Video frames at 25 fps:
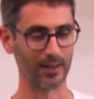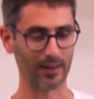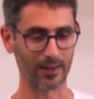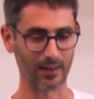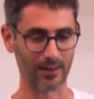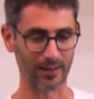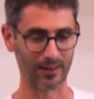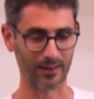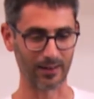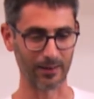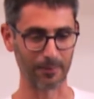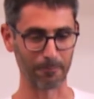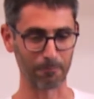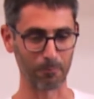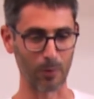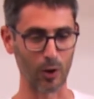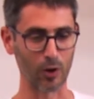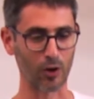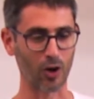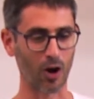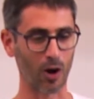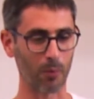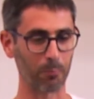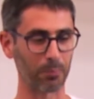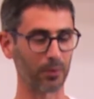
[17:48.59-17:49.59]
A
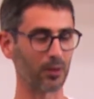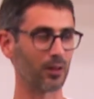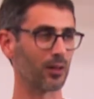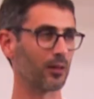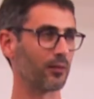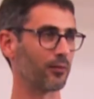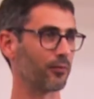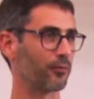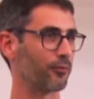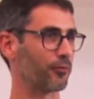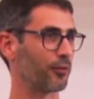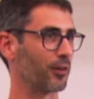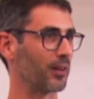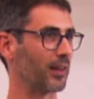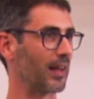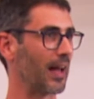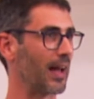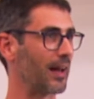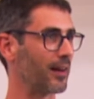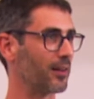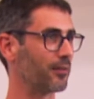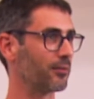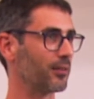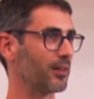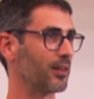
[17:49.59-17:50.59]
couple of
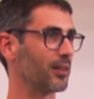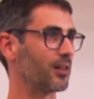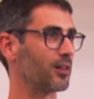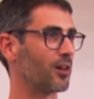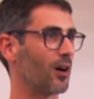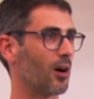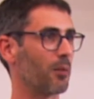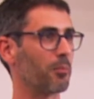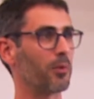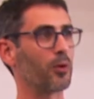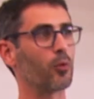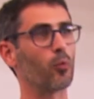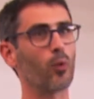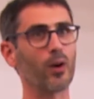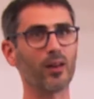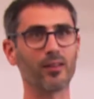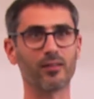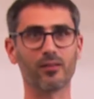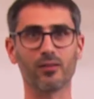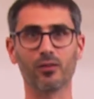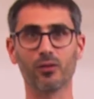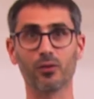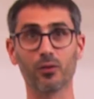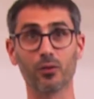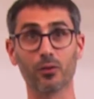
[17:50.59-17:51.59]
relatively common
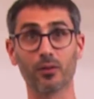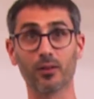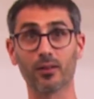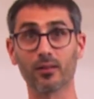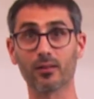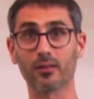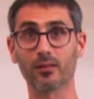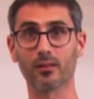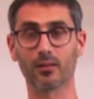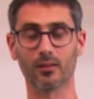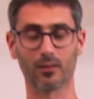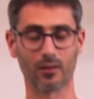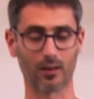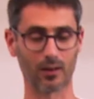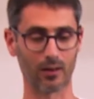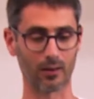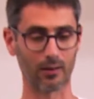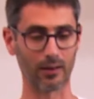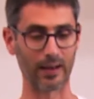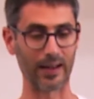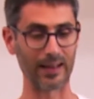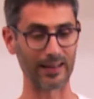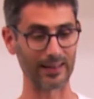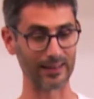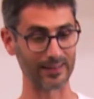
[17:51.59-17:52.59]
ways to do this,
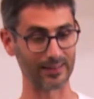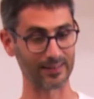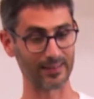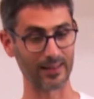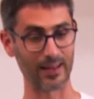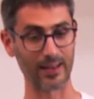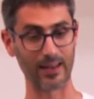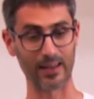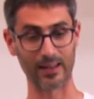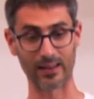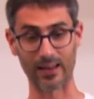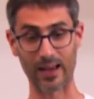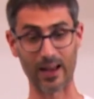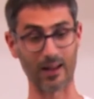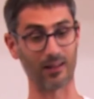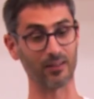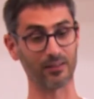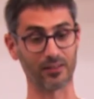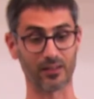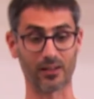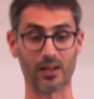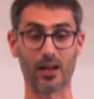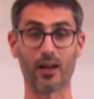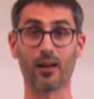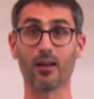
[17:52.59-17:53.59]
LSA and
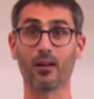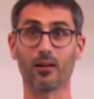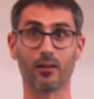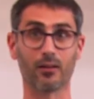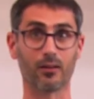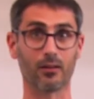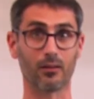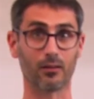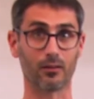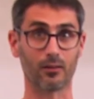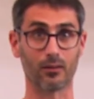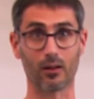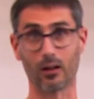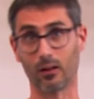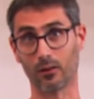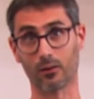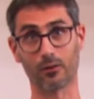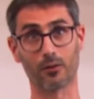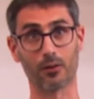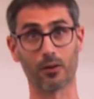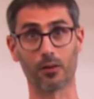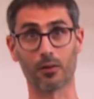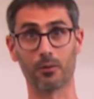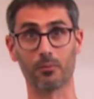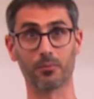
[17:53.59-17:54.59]
LDA are
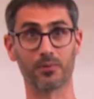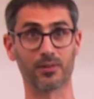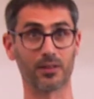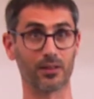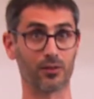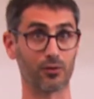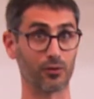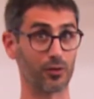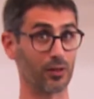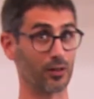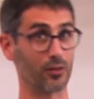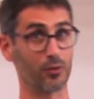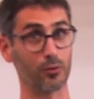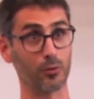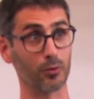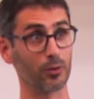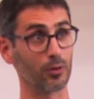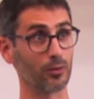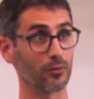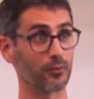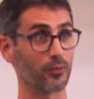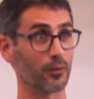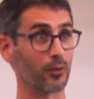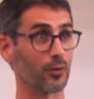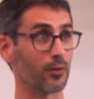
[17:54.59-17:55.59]
algorithms that you can
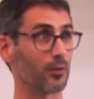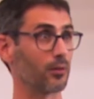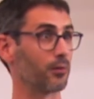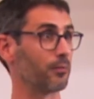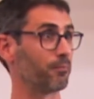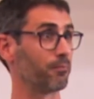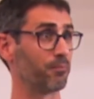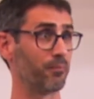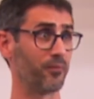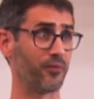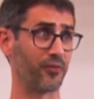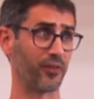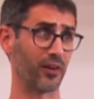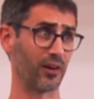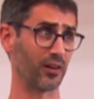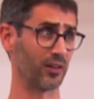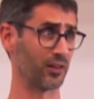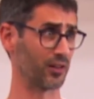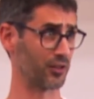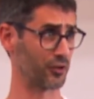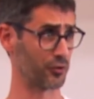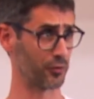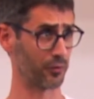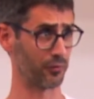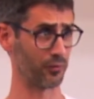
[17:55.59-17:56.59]
Google for,
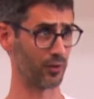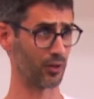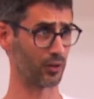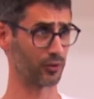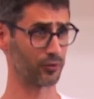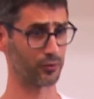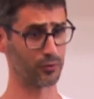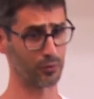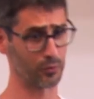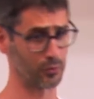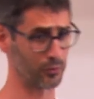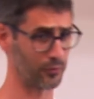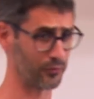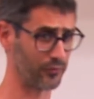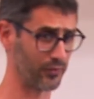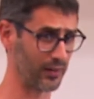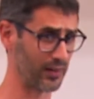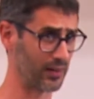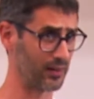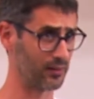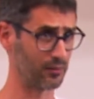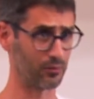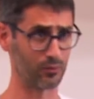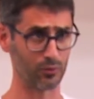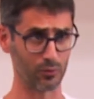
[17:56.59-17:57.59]
fairly trivial to
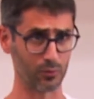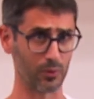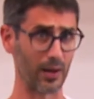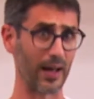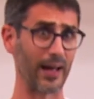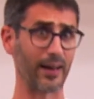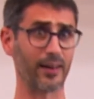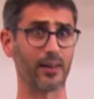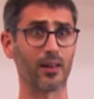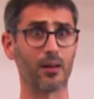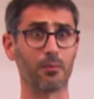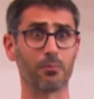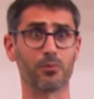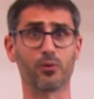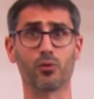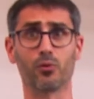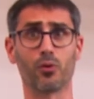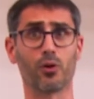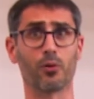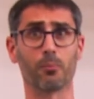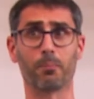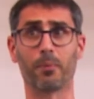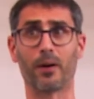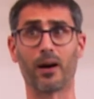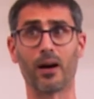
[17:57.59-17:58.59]
add them to
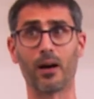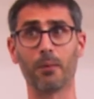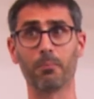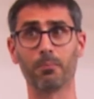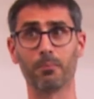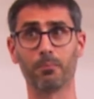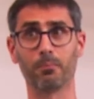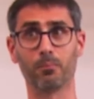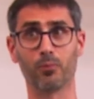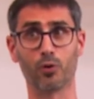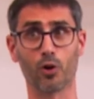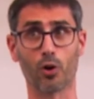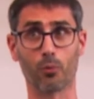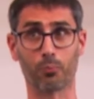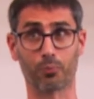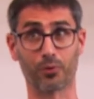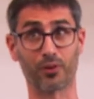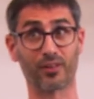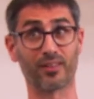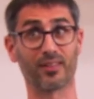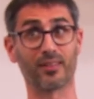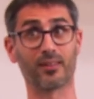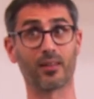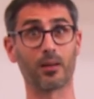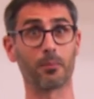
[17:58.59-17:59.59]
your pipe, your
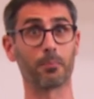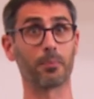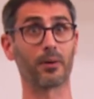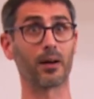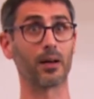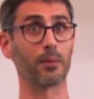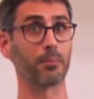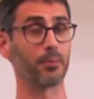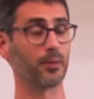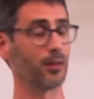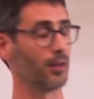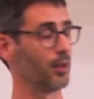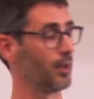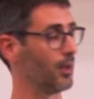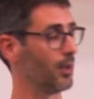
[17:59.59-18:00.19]
processing pipe.